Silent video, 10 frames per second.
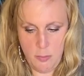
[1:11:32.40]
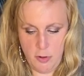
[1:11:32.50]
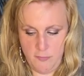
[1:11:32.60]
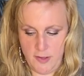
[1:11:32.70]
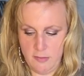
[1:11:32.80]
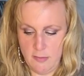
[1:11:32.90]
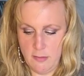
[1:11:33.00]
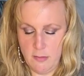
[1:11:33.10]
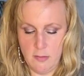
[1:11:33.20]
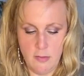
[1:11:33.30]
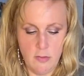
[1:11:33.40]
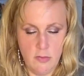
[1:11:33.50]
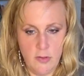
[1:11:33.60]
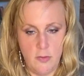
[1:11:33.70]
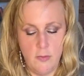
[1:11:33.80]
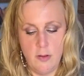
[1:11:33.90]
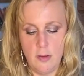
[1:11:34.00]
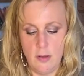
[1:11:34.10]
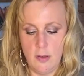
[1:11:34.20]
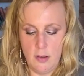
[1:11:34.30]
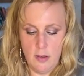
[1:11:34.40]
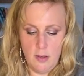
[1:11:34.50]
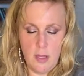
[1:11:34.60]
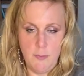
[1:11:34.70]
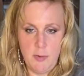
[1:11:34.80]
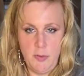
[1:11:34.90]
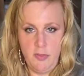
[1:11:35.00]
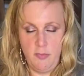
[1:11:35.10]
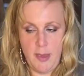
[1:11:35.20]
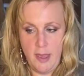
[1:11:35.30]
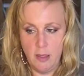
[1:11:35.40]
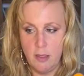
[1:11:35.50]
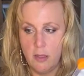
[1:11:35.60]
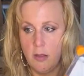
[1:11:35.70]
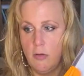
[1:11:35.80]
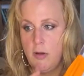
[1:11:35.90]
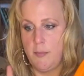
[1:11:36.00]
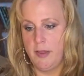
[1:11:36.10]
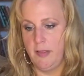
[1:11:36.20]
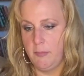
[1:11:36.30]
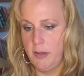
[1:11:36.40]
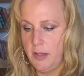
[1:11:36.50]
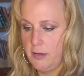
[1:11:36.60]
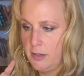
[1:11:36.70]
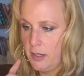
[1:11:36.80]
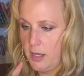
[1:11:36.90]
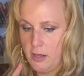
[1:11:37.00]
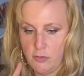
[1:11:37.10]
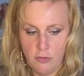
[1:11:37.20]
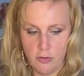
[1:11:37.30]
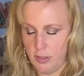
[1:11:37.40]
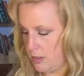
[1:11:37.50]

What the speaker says: perfect. So I'm gonna put this back, grab my laminator and turn it